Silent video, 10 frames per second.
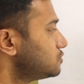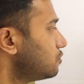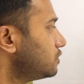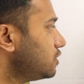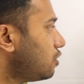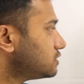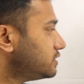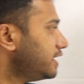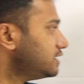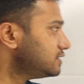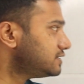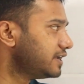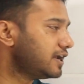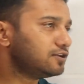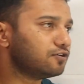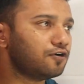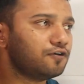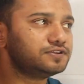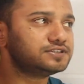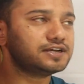So the oxidation state
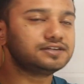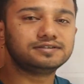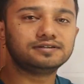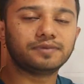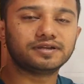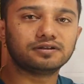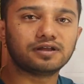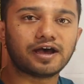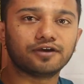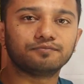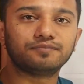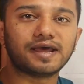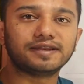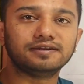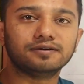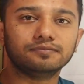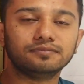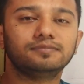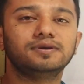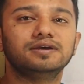of the central metal ion
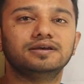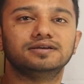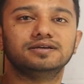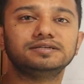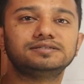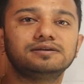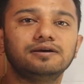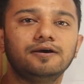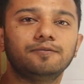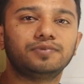platinum is